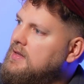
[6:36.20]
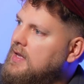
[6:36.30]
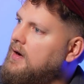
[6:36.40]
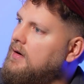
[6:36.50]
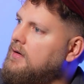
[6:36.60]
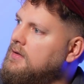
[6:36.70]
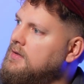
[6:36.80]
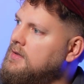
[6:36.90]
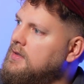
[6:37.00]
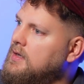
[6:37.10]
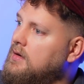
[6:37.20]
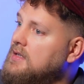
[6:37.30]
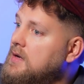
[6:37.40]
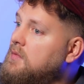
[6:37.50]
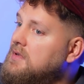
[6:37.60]
there,
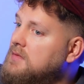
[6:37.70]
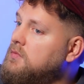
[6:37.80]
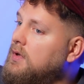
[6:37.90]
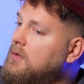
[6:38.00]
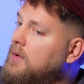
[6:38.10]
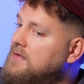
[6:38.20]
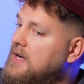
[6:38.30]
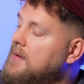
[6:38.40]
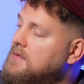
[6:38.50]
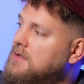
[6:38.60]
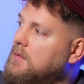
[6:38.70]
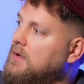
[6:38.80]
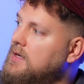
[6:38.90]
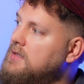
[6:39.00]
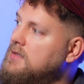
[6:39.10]
because there were some really rough times in our
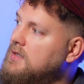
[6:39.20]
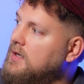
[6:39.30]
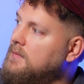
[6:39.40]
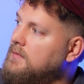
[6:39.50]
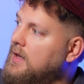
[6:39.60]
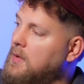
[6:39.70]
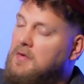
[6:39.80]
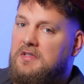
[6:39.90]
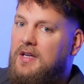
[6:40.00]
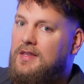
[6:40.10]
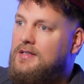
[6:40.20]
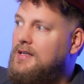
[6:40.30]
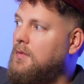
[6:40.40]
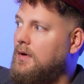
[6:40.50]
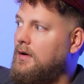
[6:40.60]
relationship. Like, we don't say the
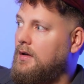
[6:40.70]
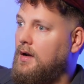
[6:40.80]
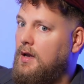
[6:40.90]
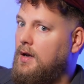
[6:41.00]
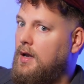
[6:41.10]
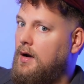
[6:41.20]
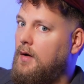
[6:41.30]
D word in our